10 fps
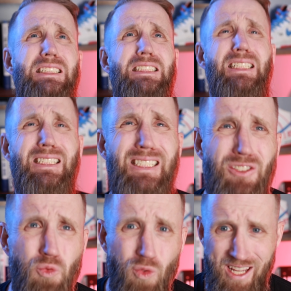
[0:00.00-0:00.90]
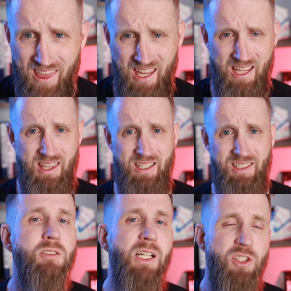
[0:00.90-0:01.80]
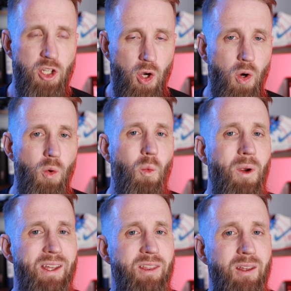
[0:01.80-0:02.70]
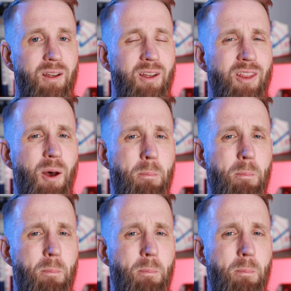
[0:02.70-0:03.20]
let's rethink this. Let's go with the